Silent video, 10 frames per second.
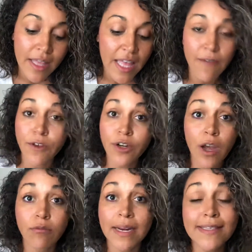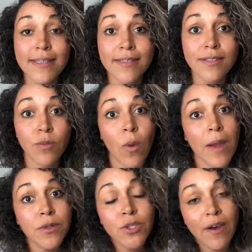If you're not racist, why
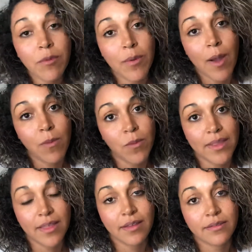would you have a problem with it?